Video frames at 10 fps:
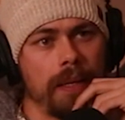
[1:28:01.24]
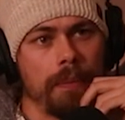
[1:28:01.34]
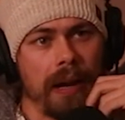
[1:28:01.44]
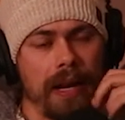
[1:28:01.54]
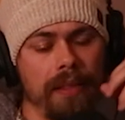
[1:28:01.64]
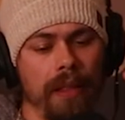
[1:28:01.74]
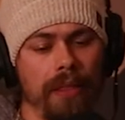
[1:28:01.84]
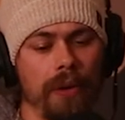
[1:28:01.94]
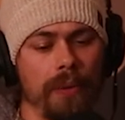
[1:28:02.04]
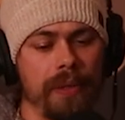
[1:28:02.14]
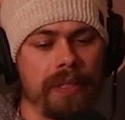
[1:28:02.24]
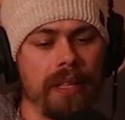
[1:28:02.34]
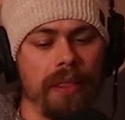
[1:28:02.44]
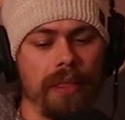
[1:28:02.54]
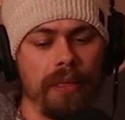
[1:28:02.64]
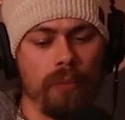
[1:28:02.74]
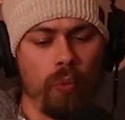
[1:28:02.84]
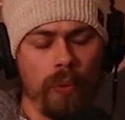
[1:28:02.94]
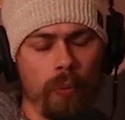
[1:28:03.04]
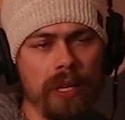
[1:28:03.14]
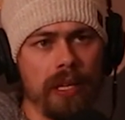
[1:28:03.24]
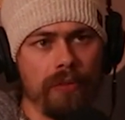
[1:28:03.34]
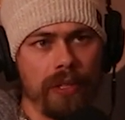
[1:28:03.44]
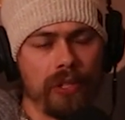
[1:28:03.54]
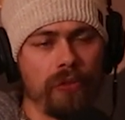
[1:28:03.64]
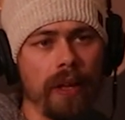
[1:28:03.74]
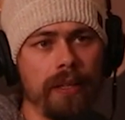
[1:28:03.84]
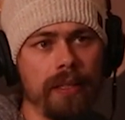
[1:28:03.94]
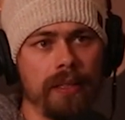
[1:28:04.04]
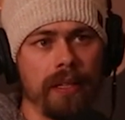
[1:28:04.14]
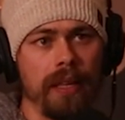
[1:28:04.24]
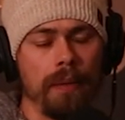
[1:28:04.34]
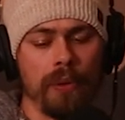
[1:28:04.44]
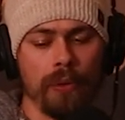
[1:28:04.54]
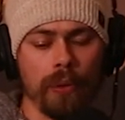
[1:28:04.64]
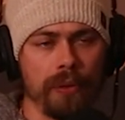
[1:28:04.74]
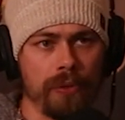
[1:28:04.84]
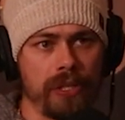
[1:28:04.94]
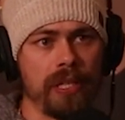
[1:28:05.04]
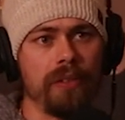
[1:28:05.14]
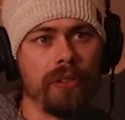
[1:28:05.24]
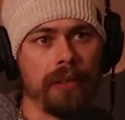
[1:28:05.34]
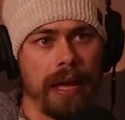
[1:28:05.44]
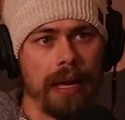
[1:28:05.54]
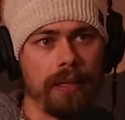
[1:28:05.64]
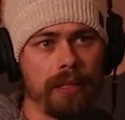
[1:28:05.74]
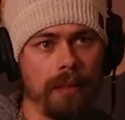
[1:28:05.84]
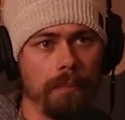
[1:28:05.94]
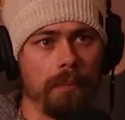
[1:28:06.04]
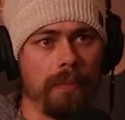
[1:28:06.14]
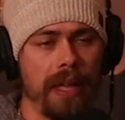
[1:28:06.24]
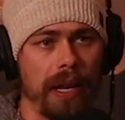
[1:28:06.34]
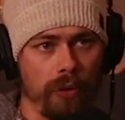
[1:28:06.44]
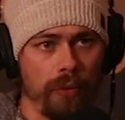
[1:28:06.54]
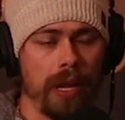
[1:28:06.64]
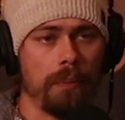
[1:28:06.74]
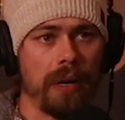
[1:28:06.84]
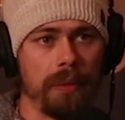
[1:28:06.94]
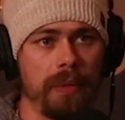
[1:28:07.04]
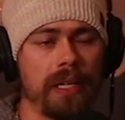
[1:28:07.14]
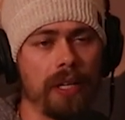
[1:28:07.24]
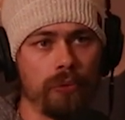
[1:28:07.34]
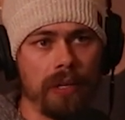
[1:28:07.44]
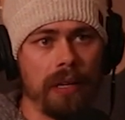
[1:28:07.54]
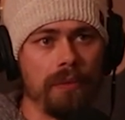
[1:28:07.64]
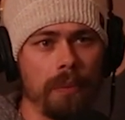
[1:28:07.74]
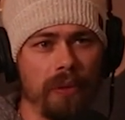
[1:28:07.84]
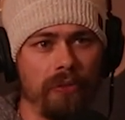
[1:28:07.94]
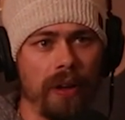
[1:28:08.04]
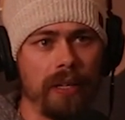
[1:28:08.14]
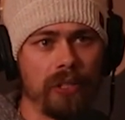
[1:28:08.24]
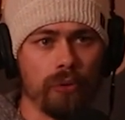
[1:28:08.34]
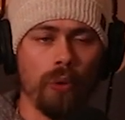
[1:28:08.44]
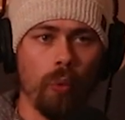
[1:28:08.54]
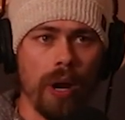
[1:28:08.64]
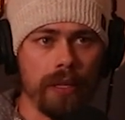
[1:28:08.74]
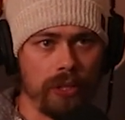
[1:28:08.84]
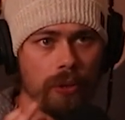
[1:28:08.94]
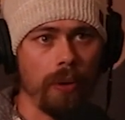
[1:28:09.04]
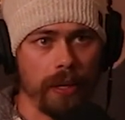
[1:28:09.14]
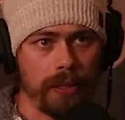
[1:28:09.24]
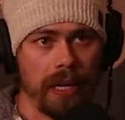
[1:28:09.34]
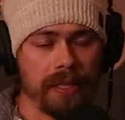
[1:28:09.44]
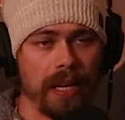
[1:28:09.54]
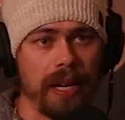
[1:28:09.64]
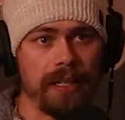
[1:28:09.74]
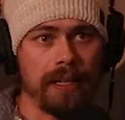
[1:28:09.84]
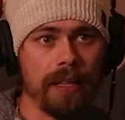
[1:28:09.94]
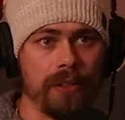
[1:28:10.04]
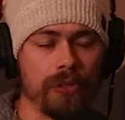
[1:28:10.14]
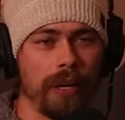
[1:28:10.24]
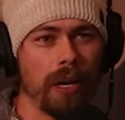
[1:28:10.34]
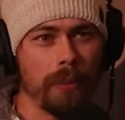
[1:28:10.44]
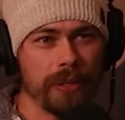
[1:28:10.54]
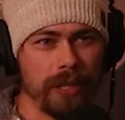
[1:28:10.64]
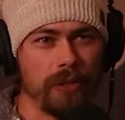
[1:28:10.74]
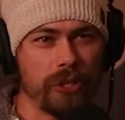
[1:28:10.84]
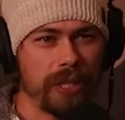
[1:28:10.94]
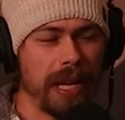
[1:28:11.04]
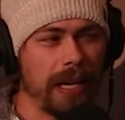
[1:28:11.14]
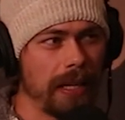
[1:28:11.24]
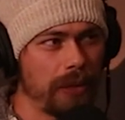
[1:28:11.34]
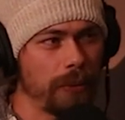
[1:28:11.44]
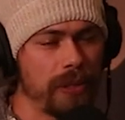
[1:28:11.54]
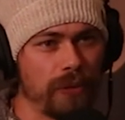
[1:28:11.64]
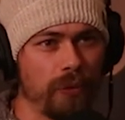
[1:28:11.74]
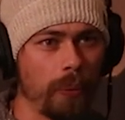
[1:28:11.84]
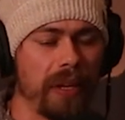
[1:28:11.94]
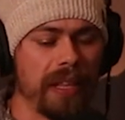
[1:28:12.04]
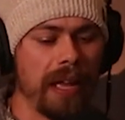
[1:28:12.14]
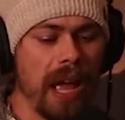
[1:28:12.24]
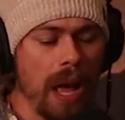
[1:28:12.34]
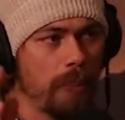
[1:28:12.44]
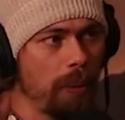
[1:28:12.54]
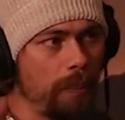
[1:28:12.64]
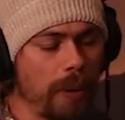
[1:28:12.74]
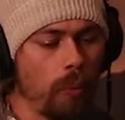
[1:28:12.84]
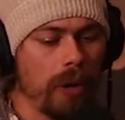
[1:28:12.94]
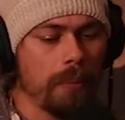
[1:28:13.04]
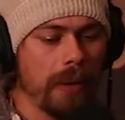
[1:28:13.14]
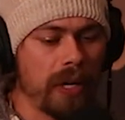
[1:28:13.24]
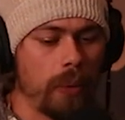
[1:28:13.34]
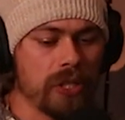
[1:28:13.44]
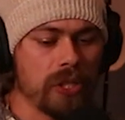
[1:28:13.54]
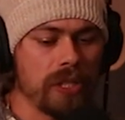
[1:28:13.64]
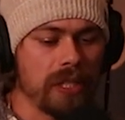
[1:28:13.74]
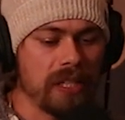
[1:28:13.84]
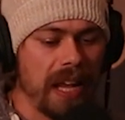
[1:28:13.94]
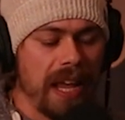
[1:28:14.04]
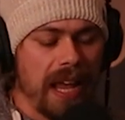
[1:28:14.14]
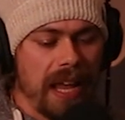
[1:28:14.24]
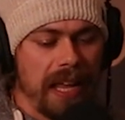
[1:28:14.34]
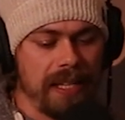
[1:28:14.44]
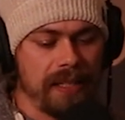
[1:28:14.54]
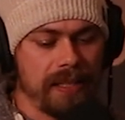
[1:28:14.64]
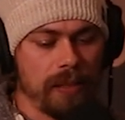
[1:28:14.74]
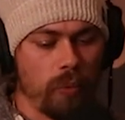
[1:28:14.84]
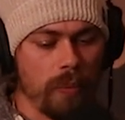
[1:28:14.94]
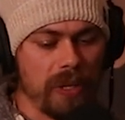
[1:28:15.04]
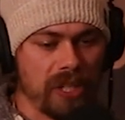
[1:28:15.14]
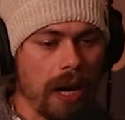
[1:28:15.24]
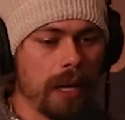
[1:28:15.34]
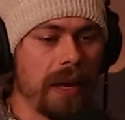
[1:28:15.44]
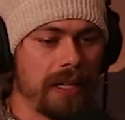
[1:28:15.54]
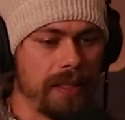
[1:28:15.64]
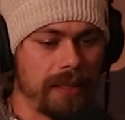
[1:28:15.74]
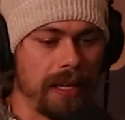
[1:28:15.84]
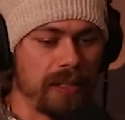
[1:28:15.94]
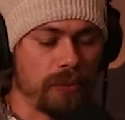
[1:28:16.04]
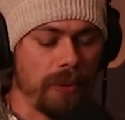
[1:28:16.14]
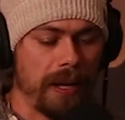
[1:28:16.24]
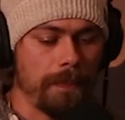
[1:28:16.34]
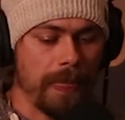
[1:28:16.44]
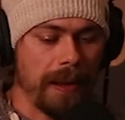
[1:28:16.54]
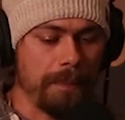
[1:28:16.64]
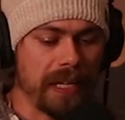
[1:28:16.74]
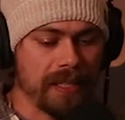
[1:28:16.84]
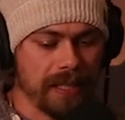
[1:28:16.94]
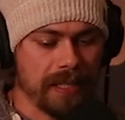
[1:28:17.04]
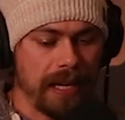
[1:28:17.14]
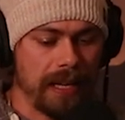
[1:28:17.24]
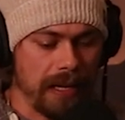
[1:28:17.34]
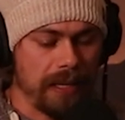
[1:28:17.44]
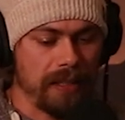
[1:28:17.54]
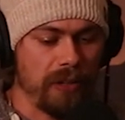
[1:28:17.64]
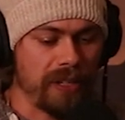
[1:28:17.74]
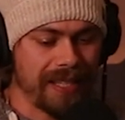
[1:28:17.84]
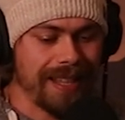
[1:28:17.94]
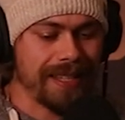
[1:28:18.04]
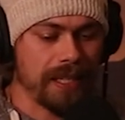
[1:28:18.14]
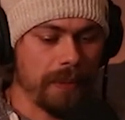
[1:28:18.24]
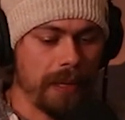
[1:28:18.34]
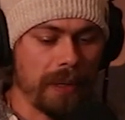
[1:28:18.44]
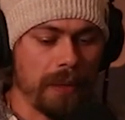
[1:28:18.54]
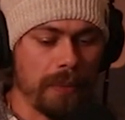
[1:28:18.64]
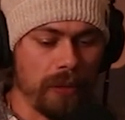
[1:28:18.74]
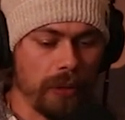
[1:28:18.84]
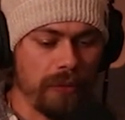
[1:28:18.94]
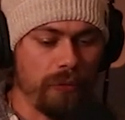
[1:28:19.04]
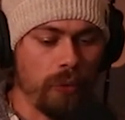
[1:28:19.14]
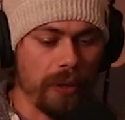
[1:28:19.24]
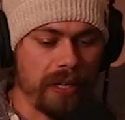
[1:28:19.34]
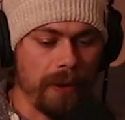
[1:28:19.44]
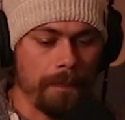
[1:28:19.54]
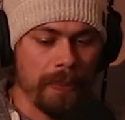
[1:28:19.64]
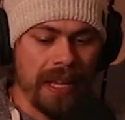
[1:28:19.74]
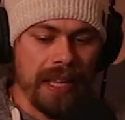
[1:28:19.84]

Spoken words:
Idea behind that, though, is that when we give this funding to them, they're only receiving that grant money because we gave them the funding. So in a way, the two are tied together. So I almost understand the reason for wanting that. But one of my questions is when we talk about intent, right? Because that's kind of, I said that's something I'm going to be looking for here.